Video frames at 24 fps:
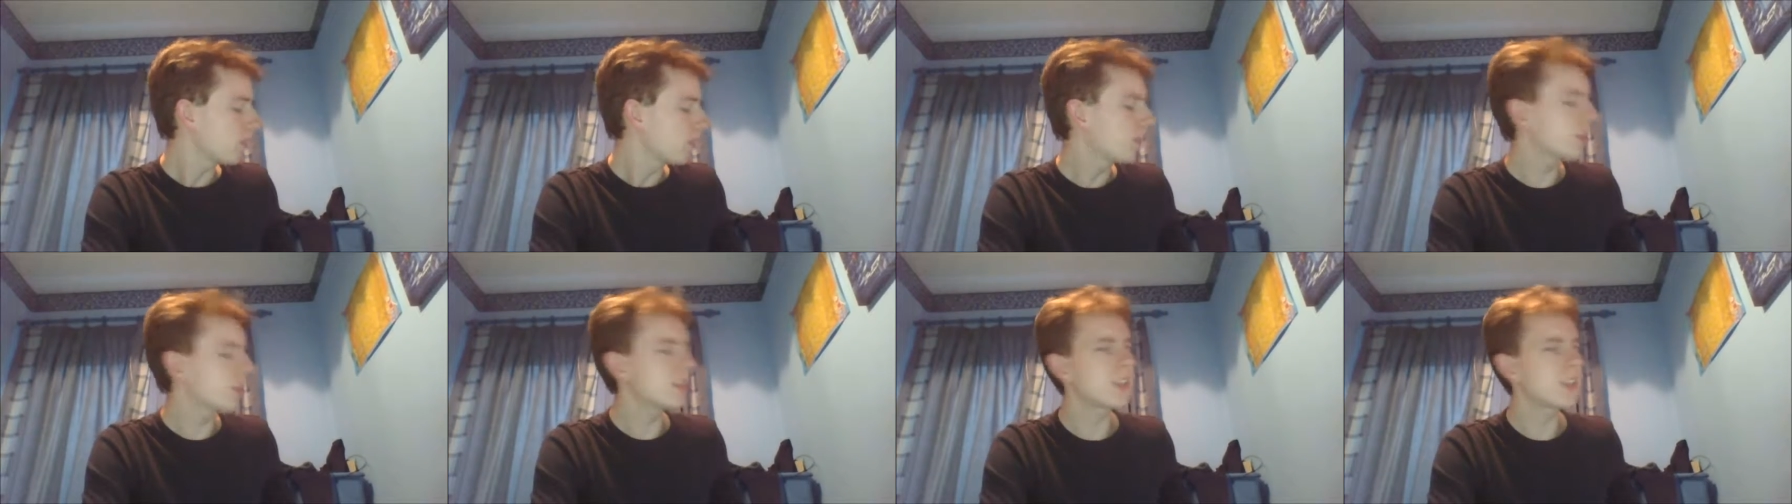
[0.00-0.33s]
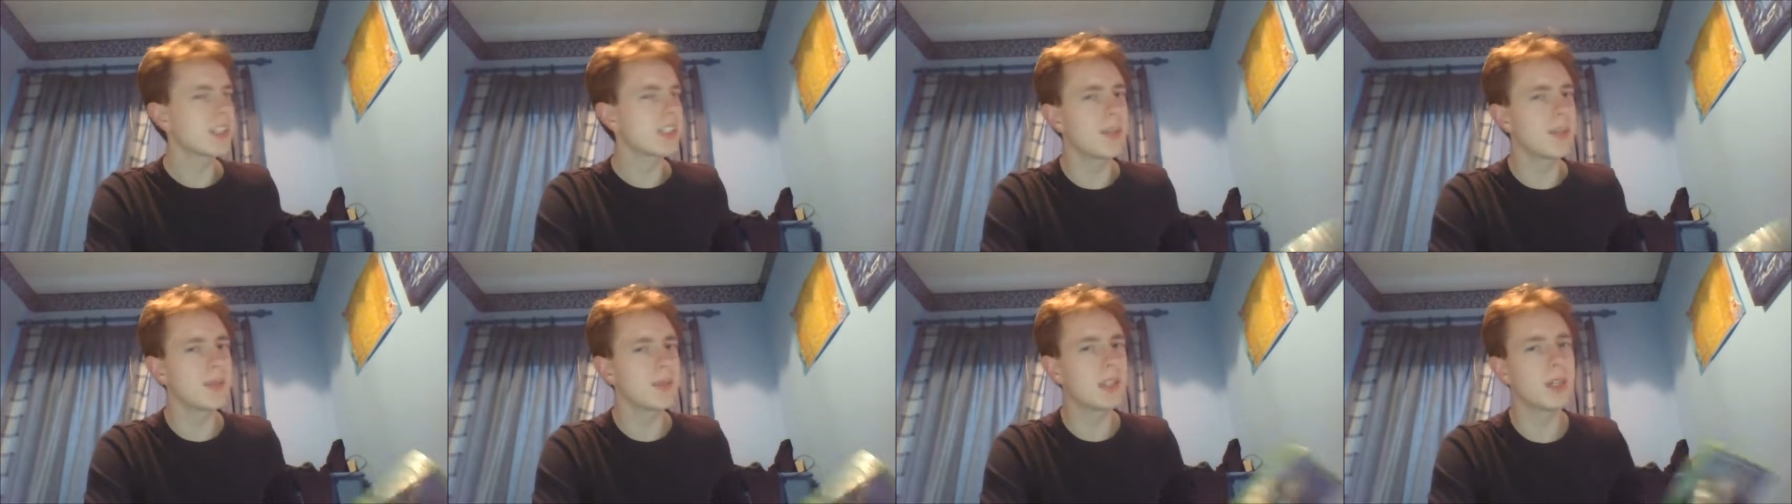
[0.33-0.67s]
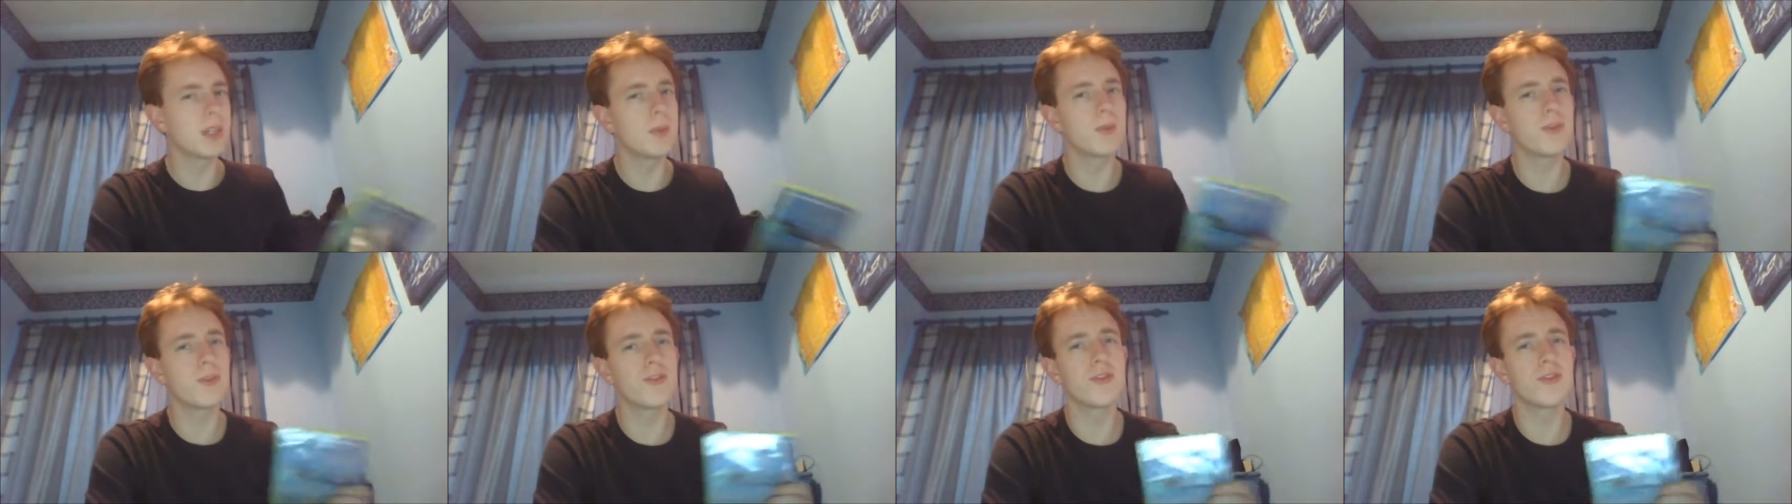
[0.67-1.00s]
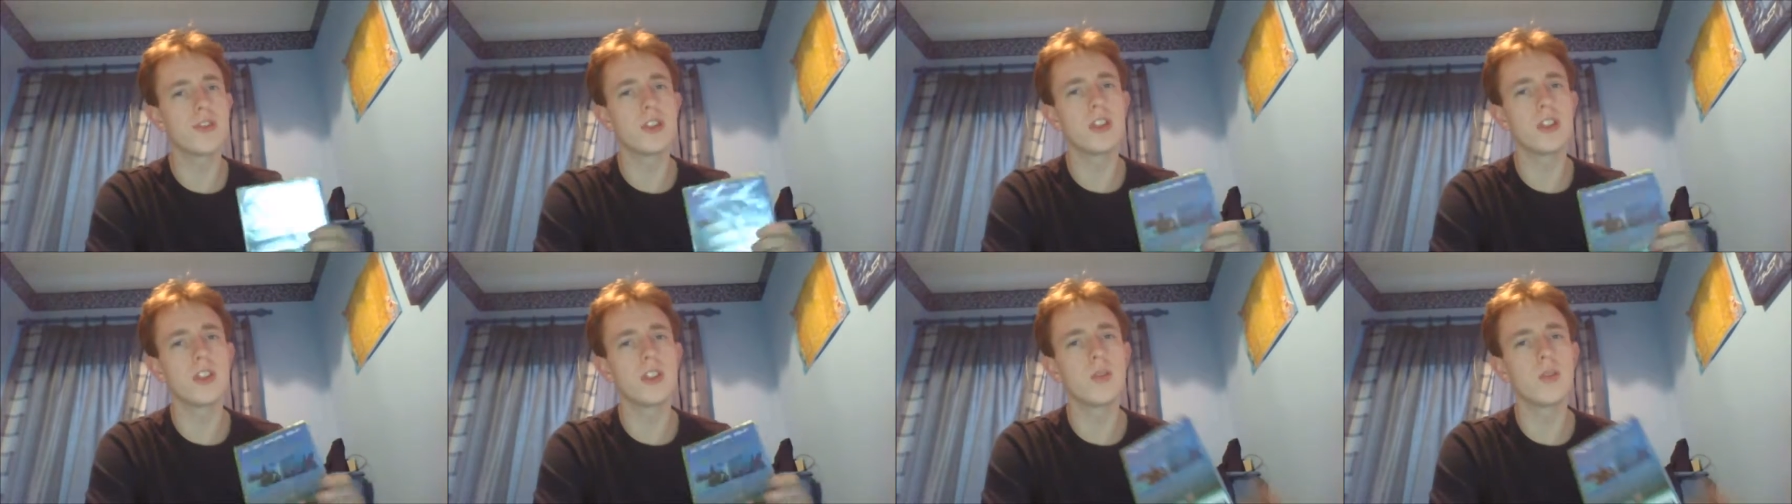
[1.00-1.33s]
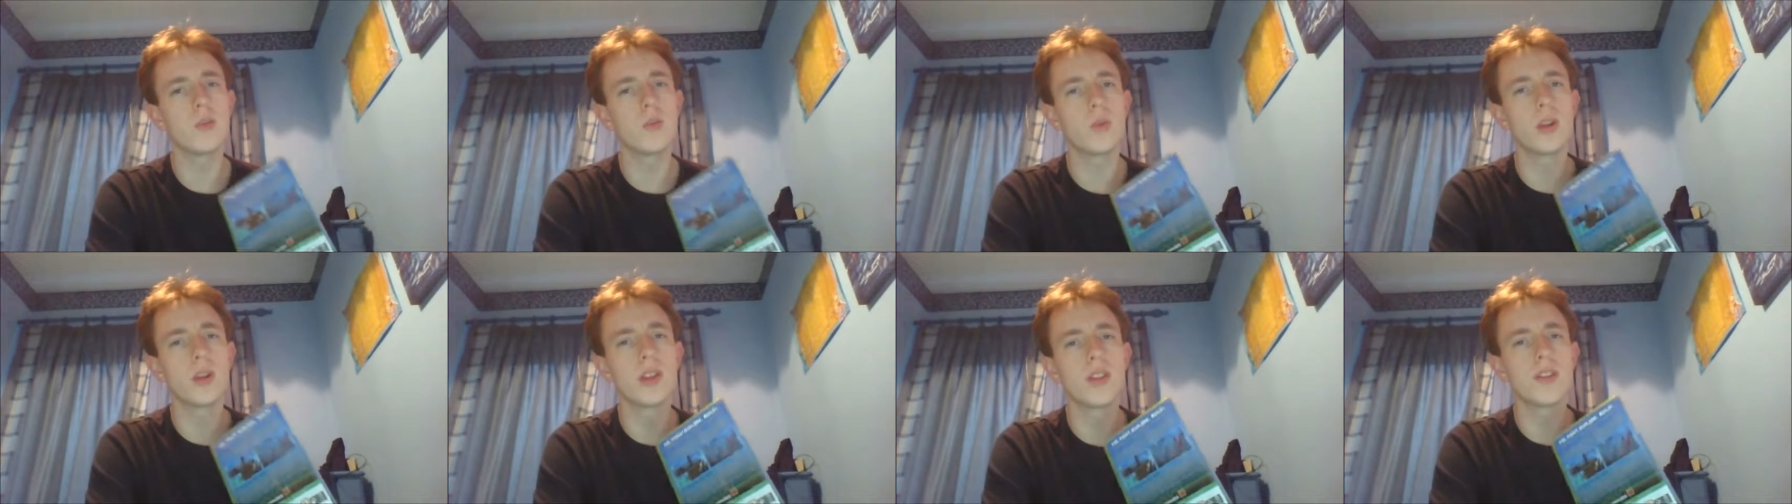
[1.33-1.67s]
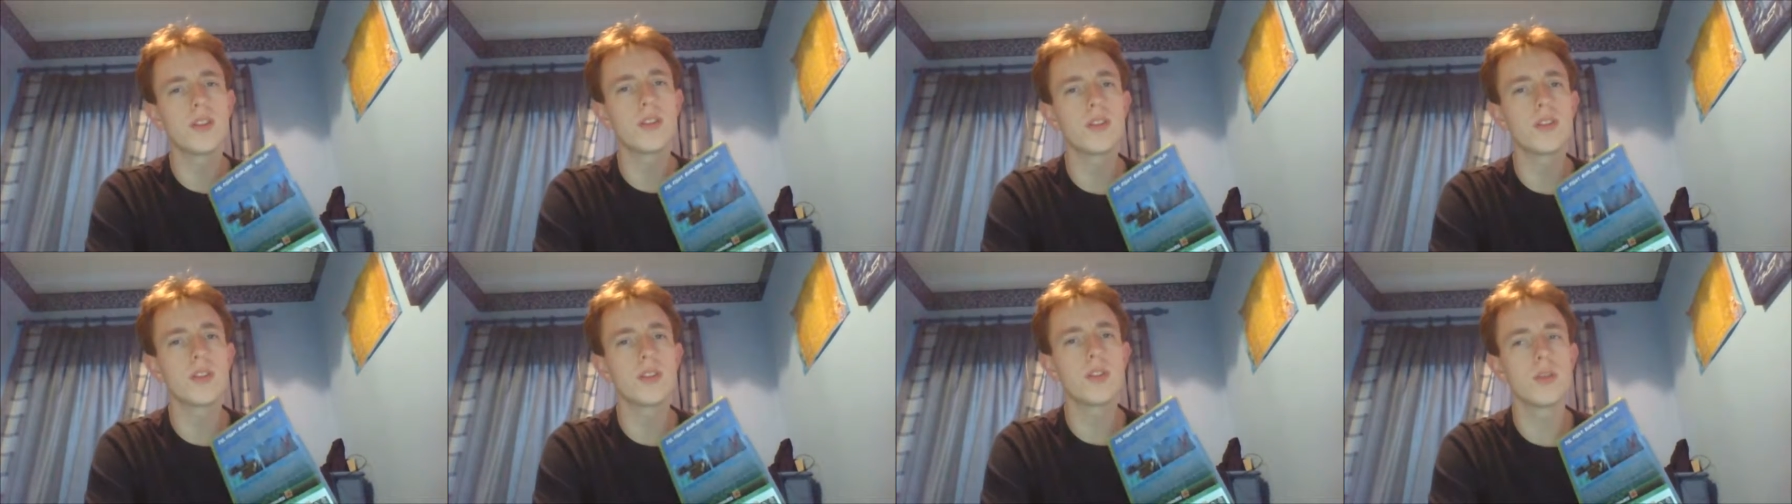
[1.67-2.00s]
This game came free
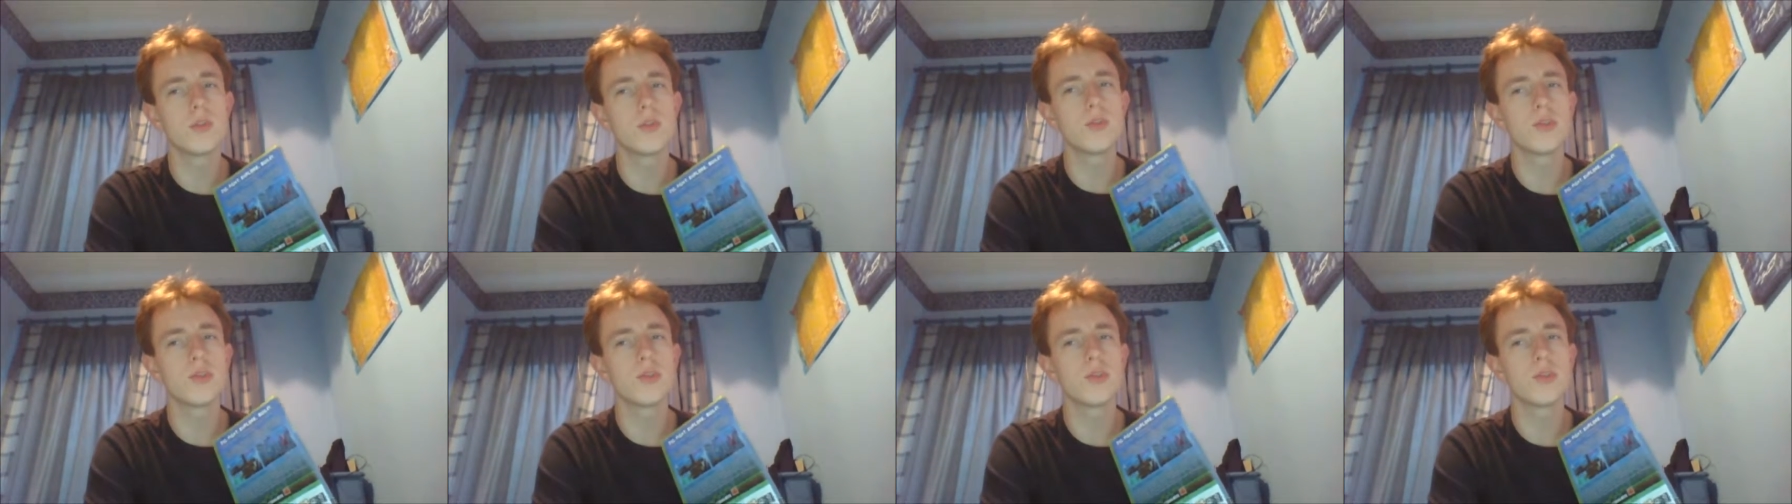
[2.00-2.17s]
with the uh,